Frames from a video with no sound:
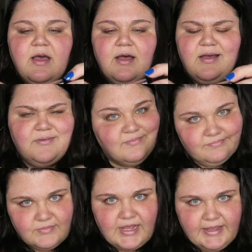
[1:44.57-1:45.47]
Uh,
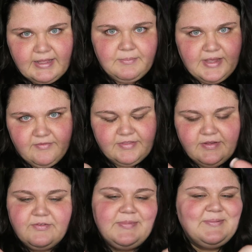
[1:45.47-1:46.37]
I get
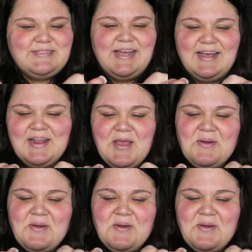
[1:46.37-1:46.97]
everything from Amazon.